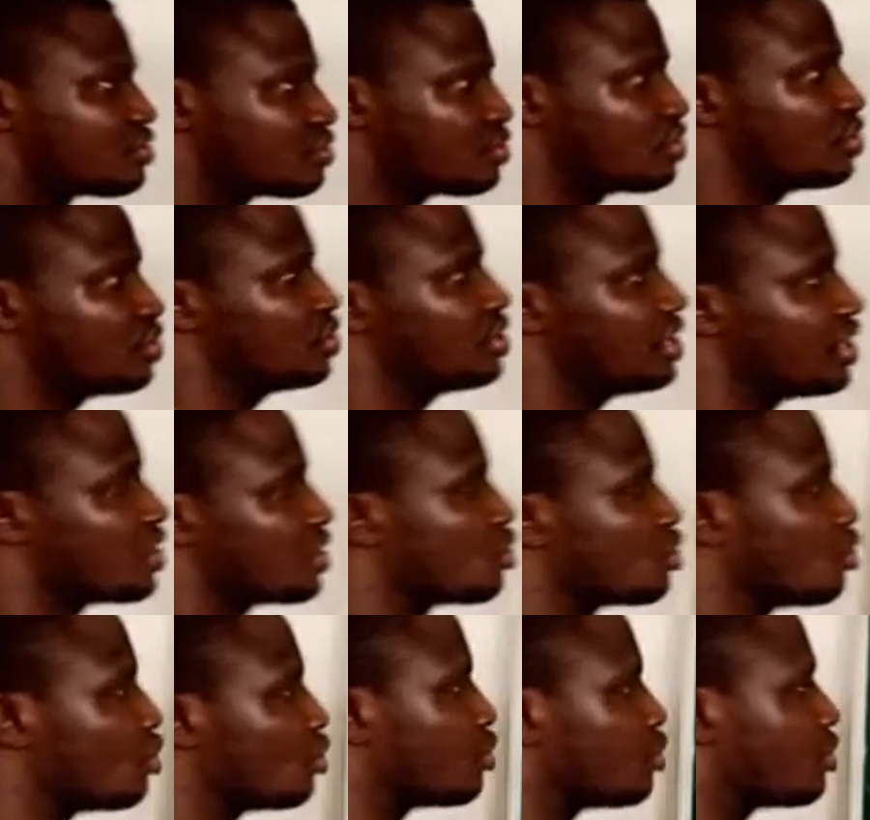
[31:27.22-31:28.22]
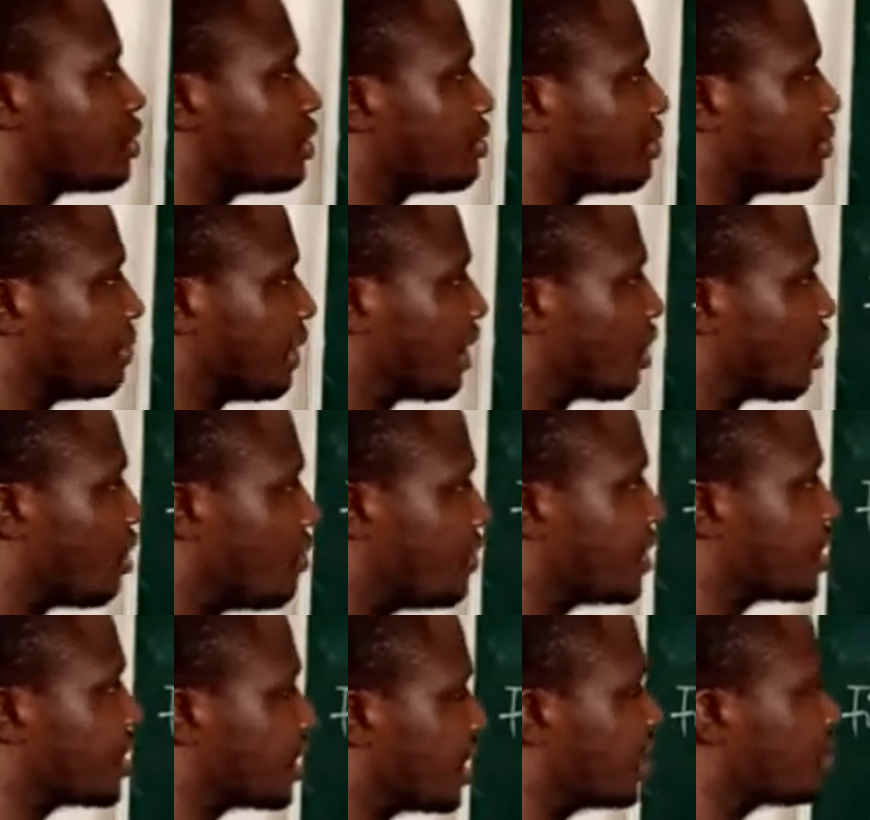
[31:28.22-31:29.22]
you need to be
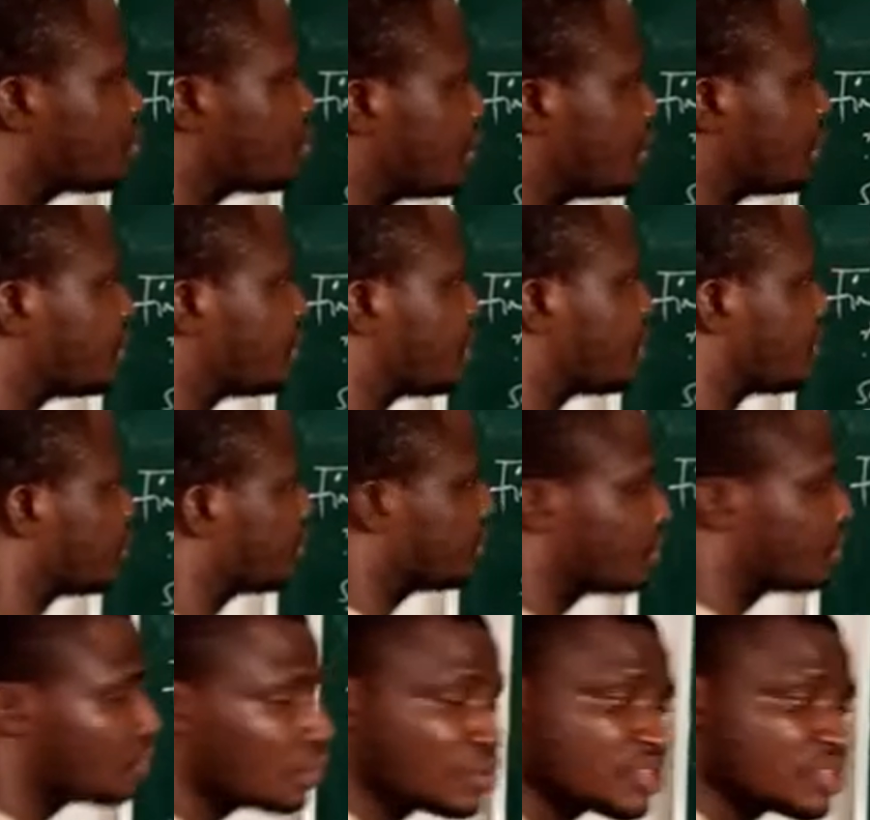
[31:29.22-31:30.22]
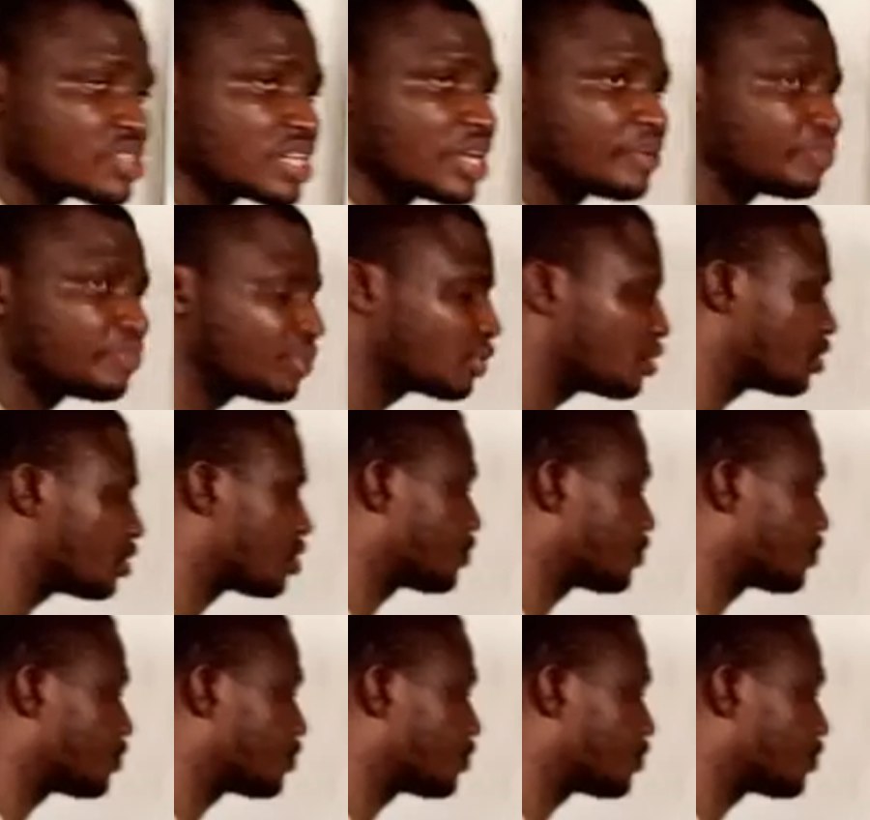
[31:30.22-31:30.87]
conversant with those product